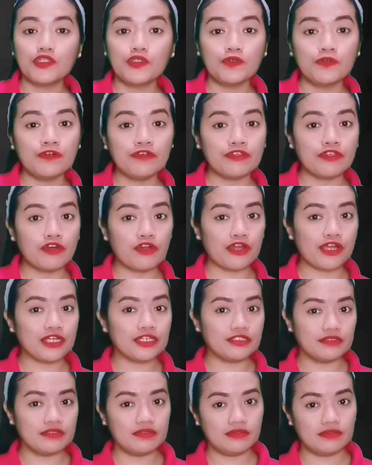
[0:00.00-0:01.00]
2
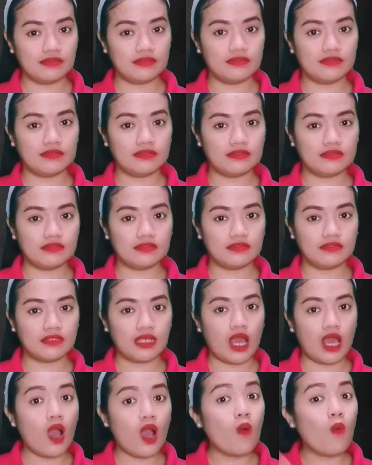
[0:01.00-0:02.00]
third,
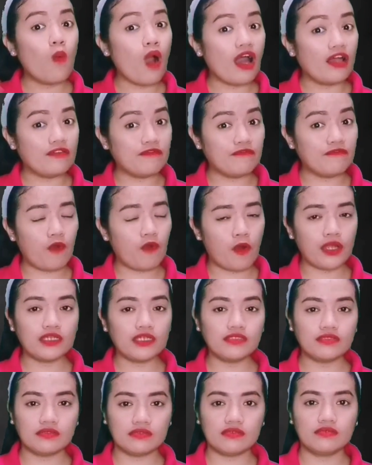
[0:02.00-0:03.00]
1
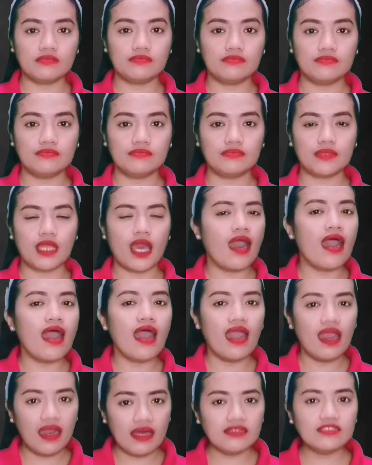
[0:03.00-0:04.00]
fourth,
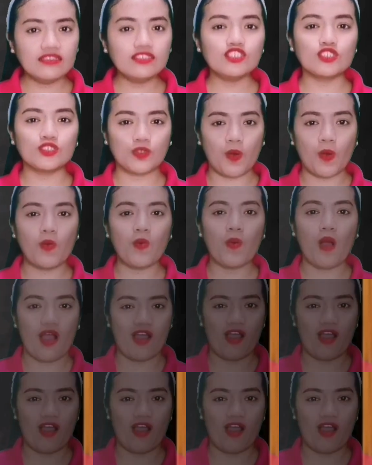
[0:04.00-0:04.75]
and so